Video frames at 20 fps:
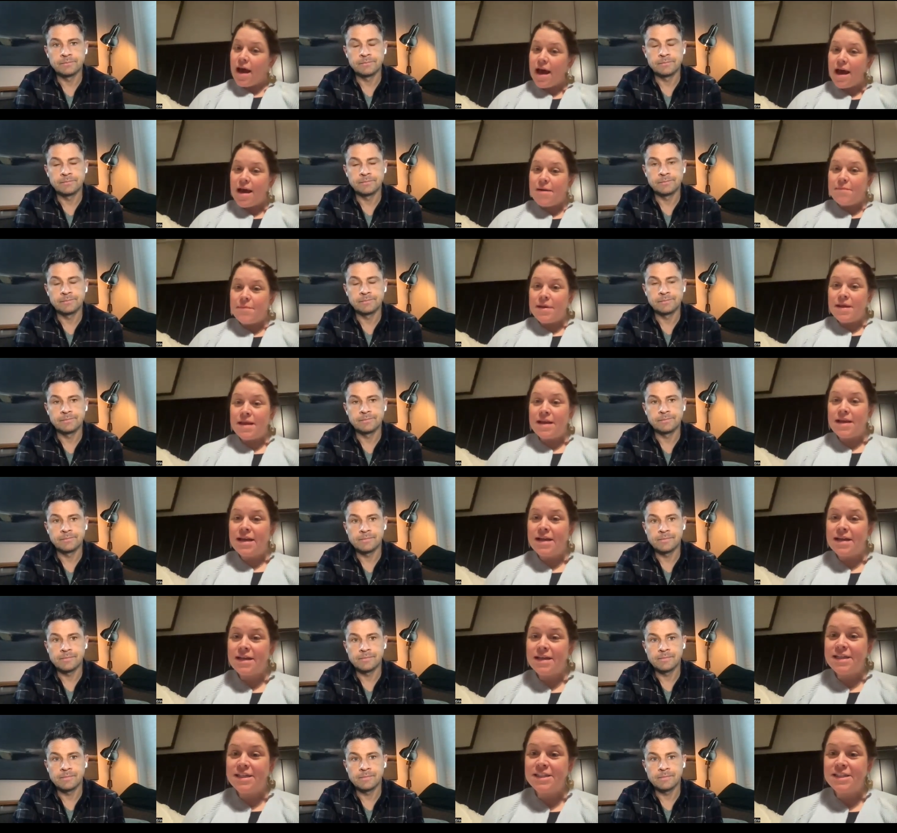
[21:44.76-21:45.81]
Speaker 1: Um,
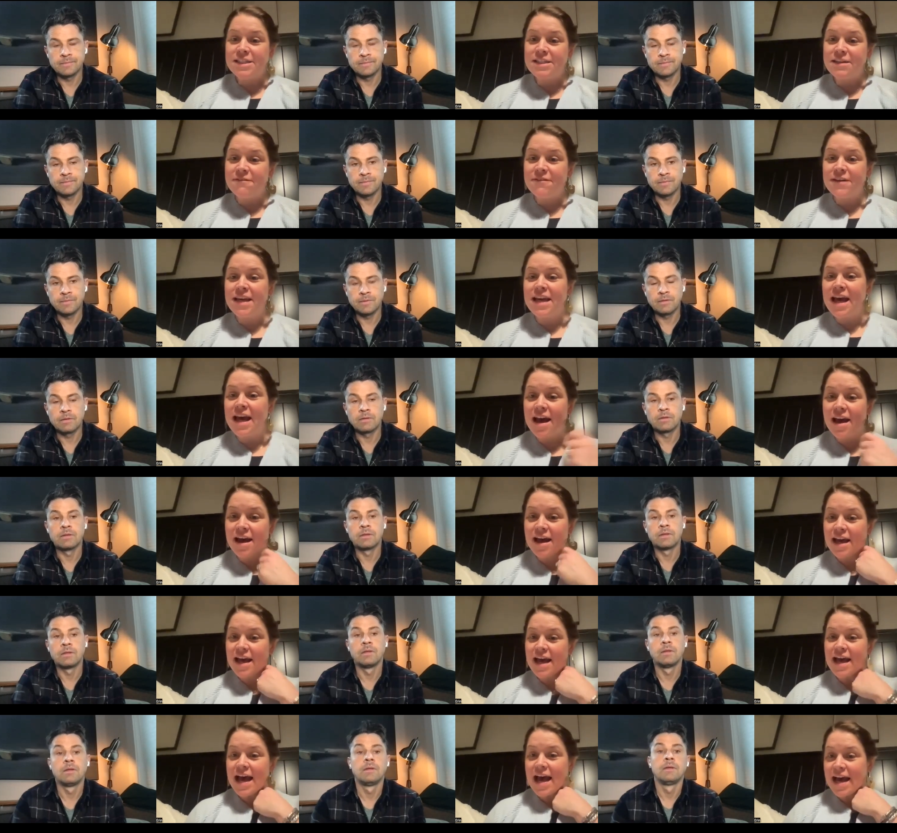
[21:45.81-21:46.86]

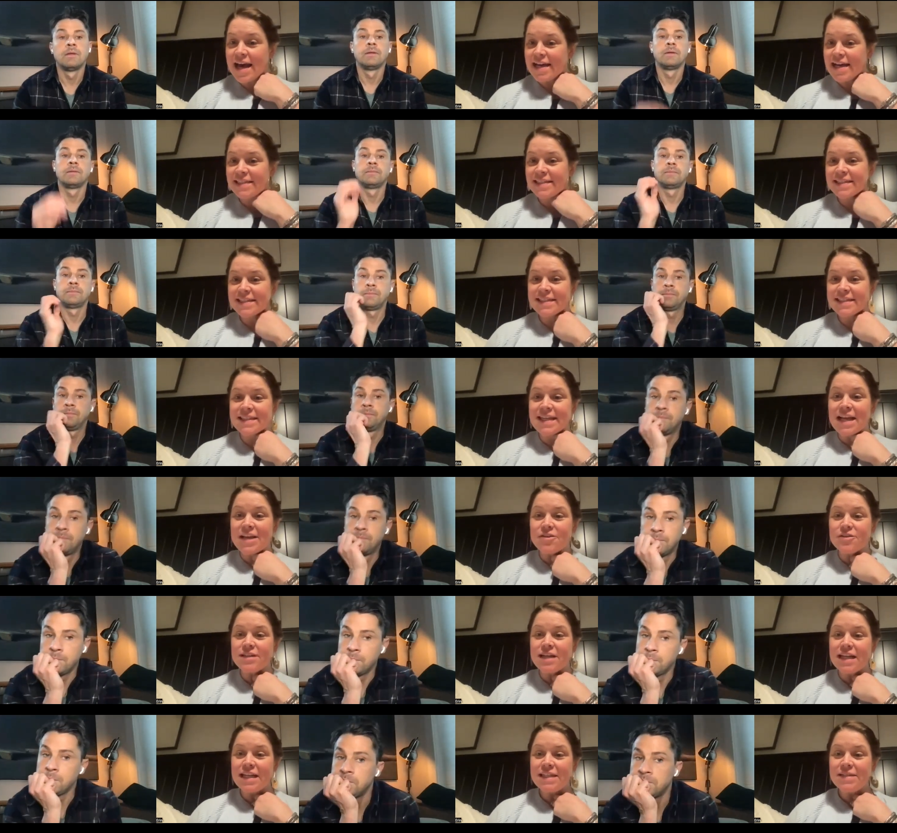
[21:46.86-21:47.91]
Shivika asks, can
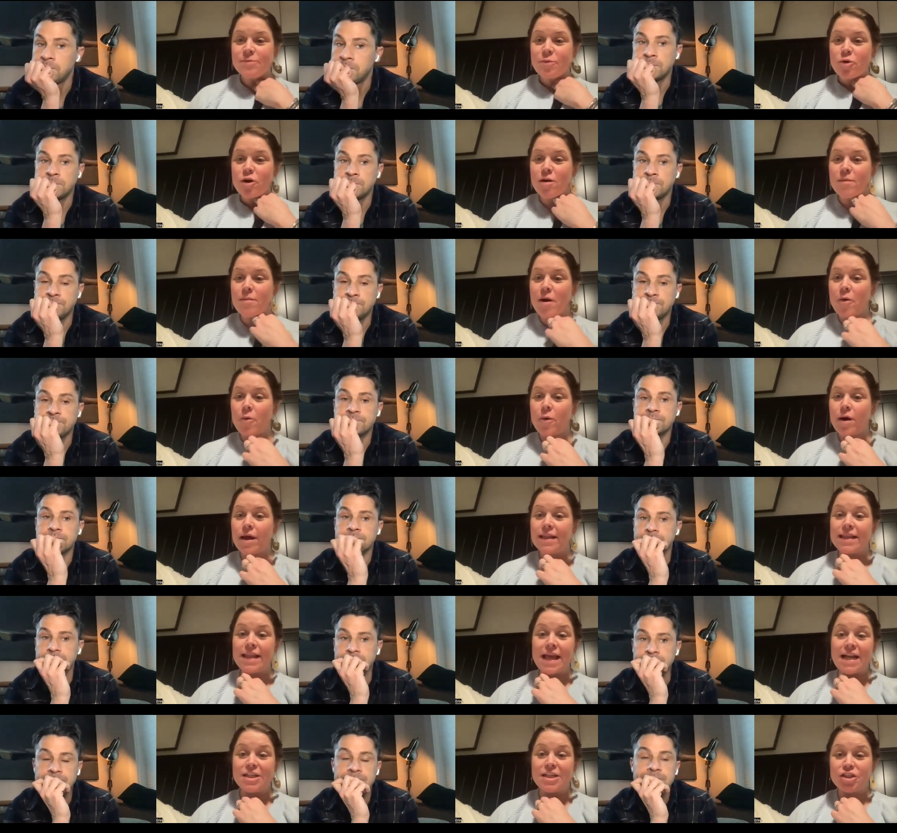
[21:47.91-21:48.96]
you tell us more about
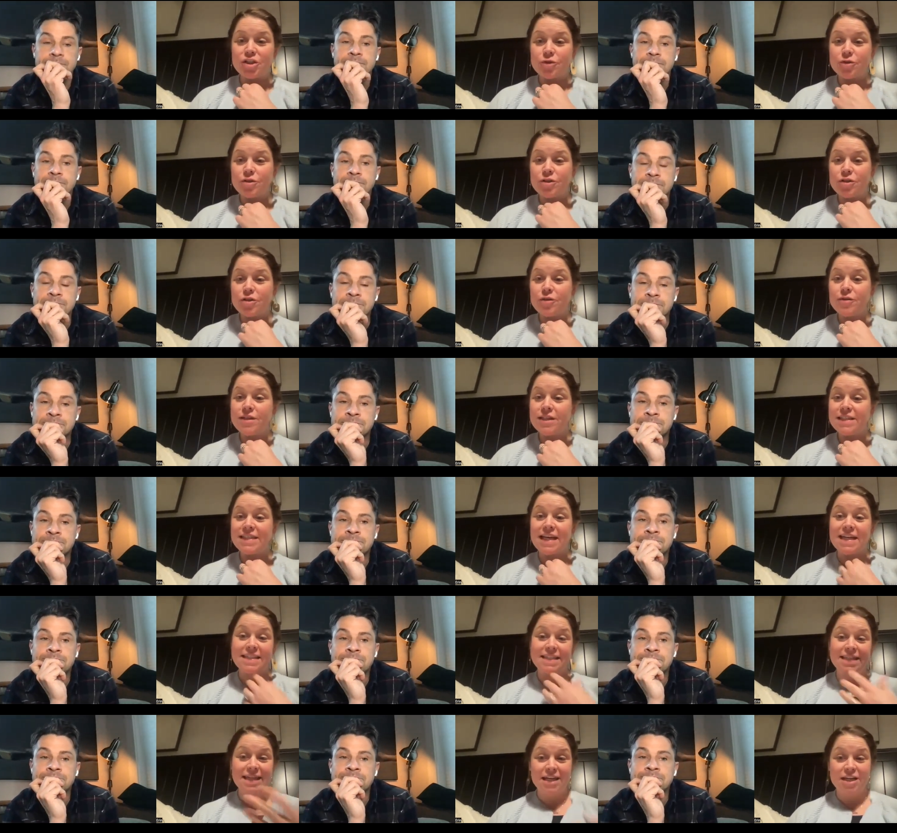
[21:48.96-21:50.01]
what led you to this
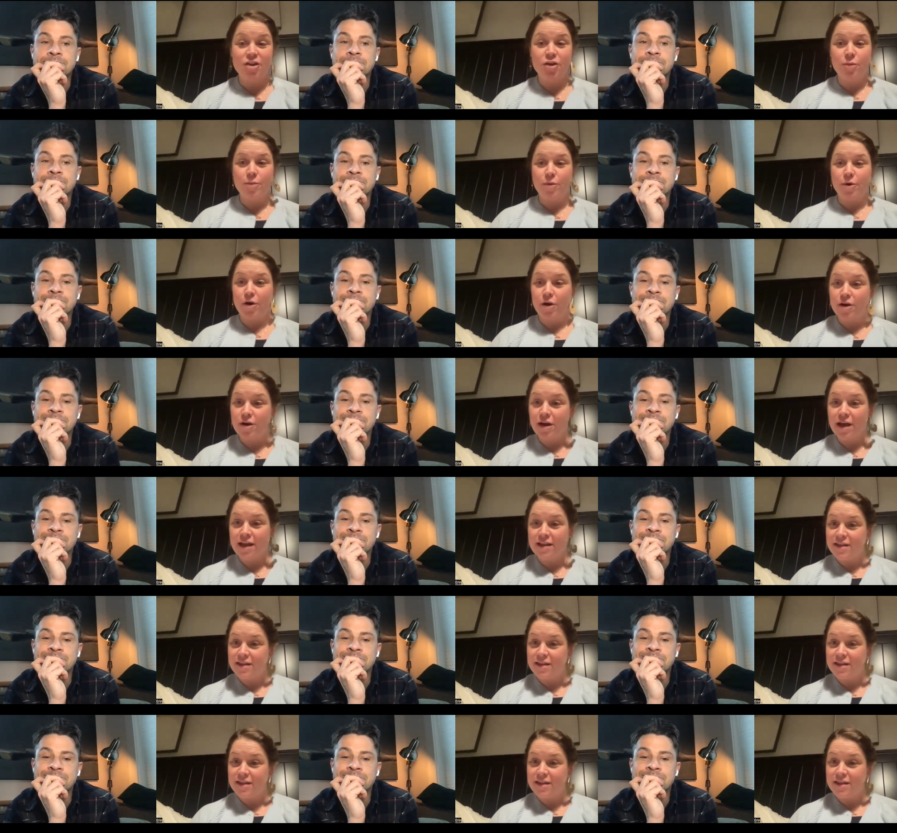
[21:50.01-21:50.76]
idea in your book?